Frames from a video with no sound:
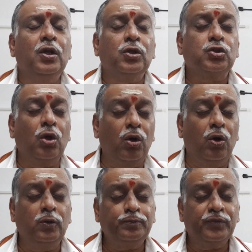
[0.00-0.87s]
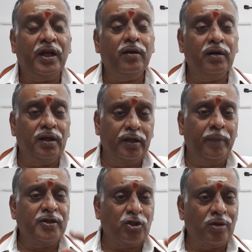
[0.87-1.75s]
So, it
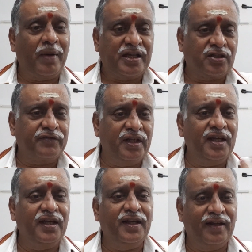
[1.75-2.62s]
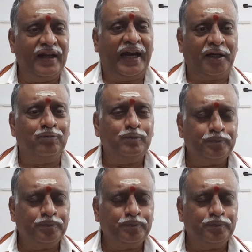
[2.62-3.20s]
depends on the mass of the atom.